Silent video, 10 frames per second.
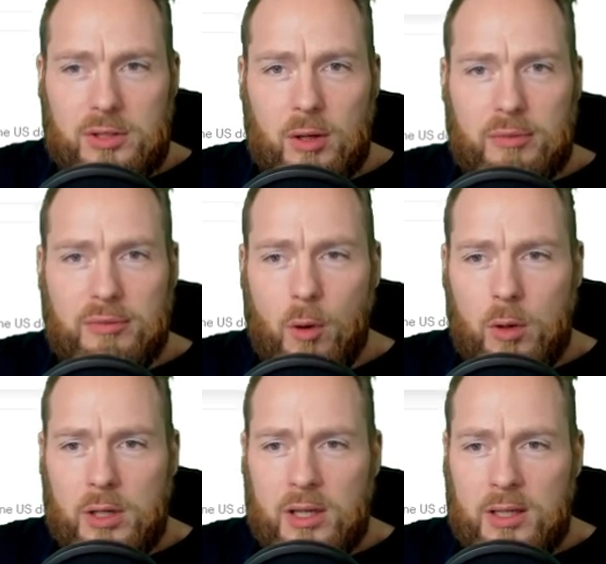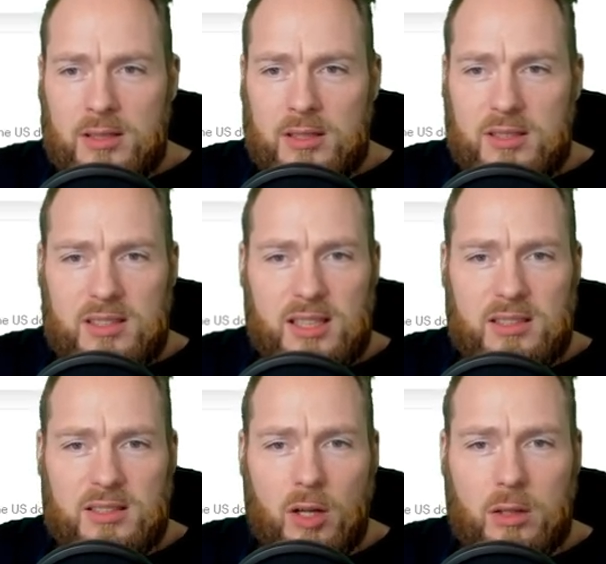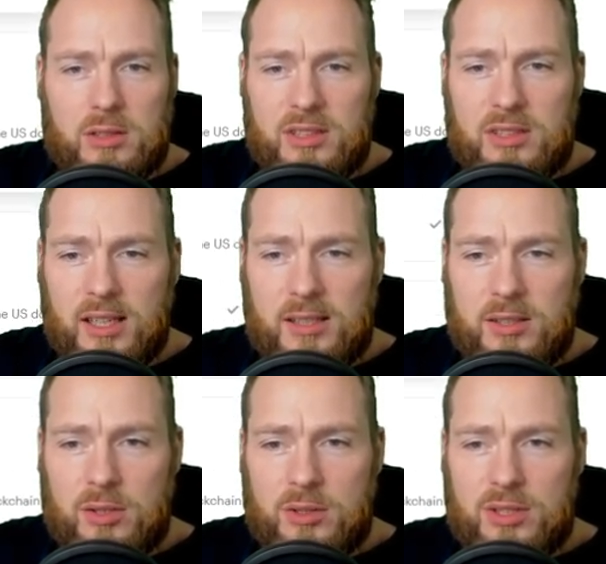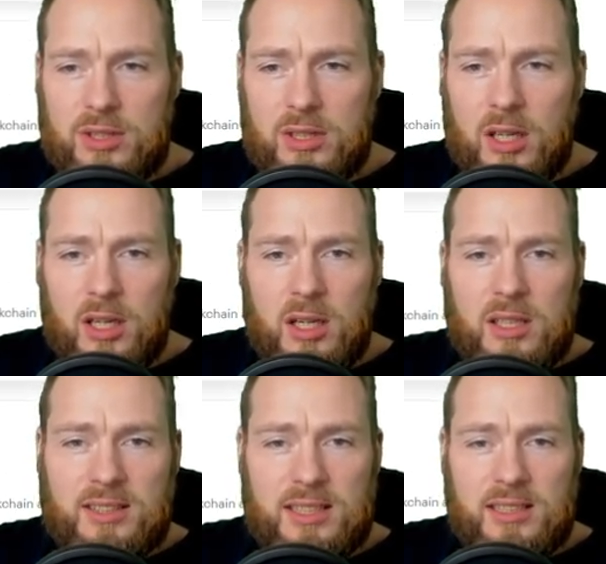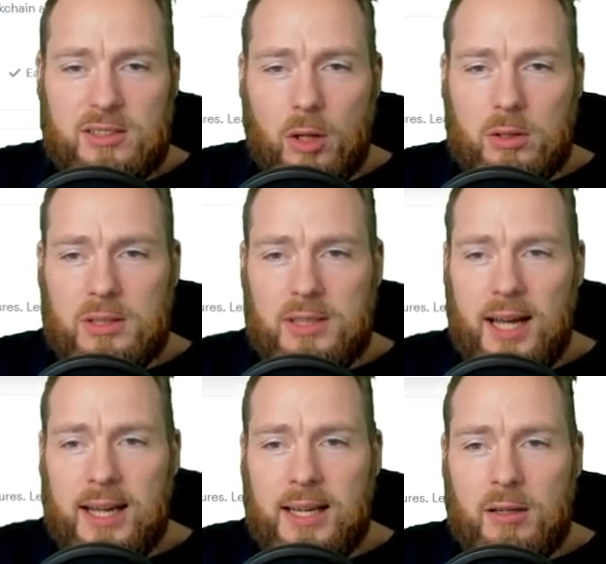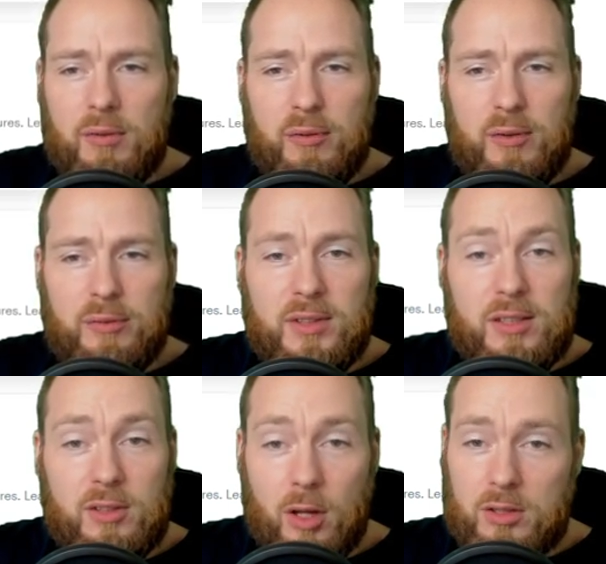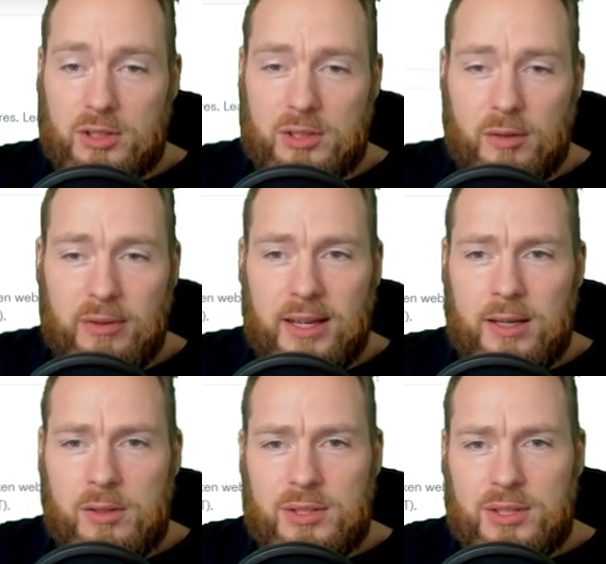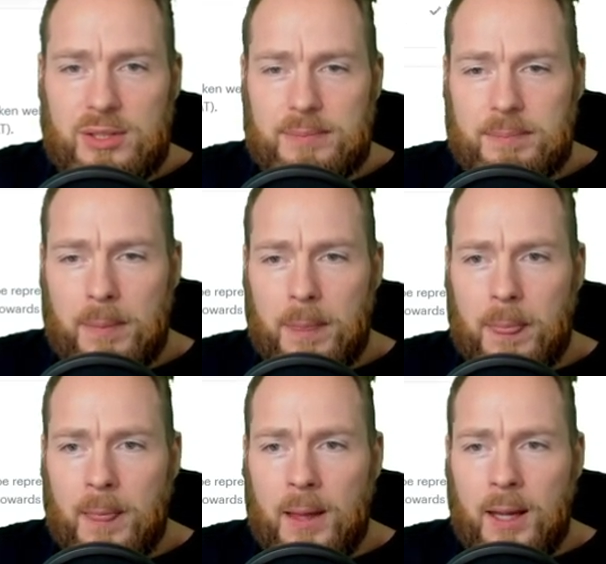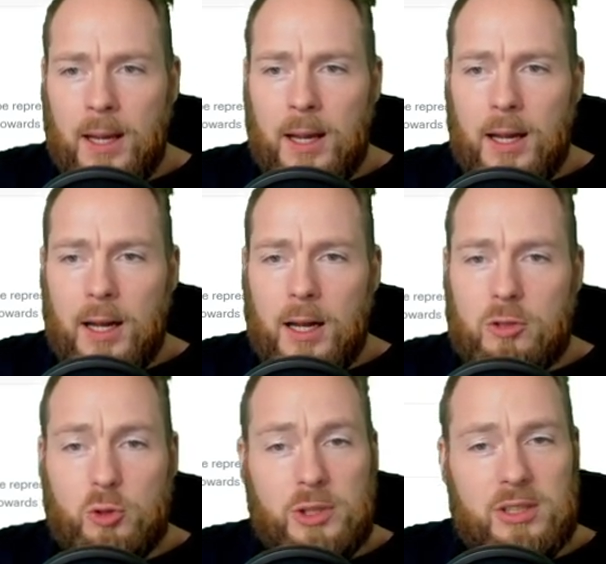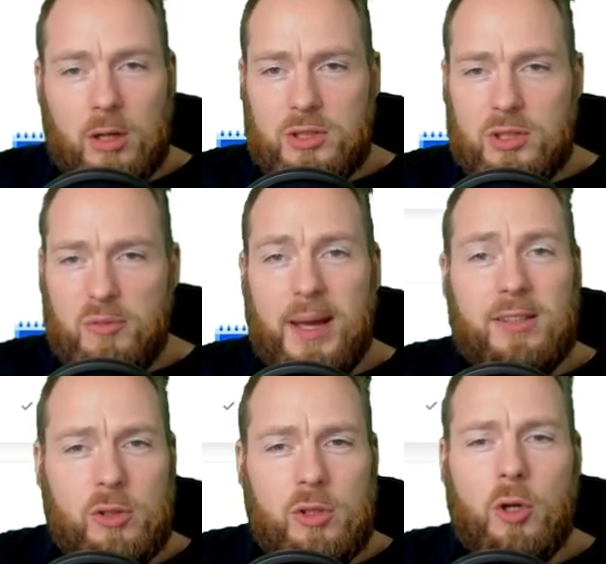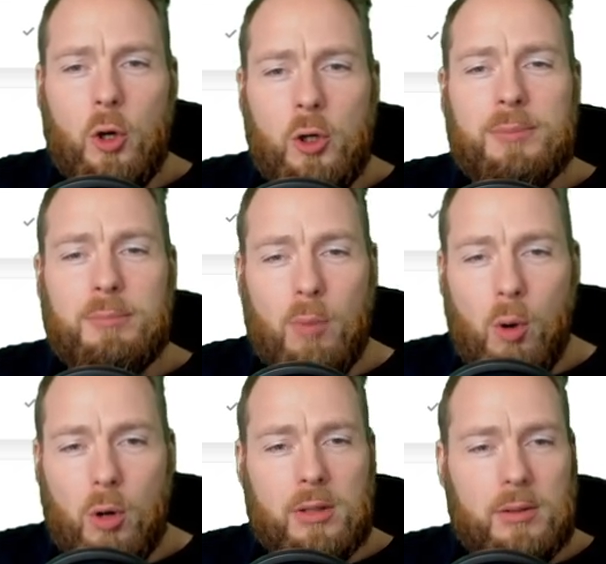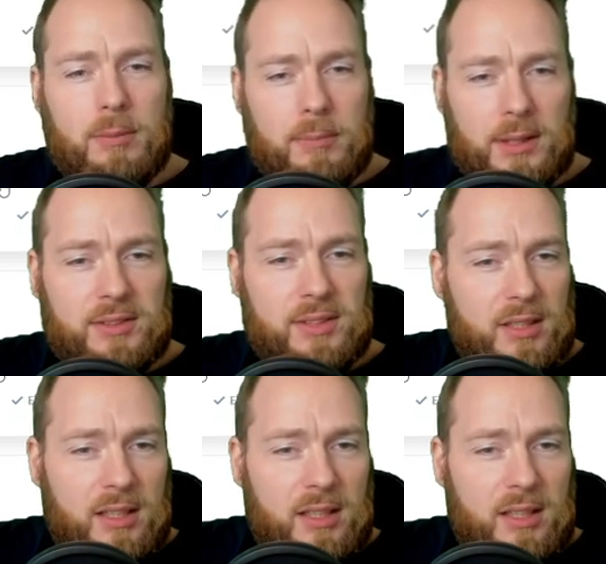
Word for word: of Orchid, $6 Tezos, $6 Dai, $50 of EOS, $3 of Bet. You can earn more, but